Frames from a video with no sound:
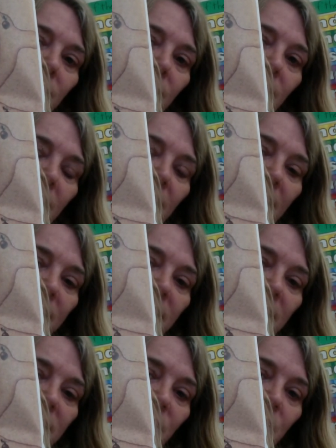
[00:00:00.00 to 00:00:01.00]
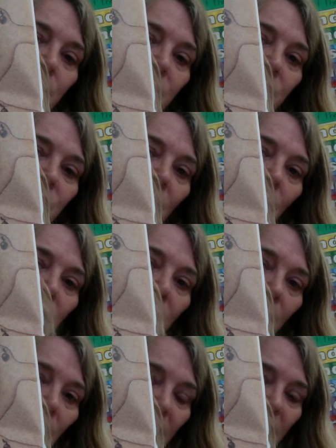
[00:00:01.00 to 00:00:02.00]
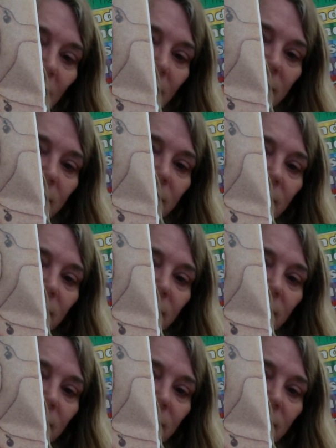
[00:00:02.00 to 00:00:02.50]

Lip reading: And that's nice of them to share with the other ants.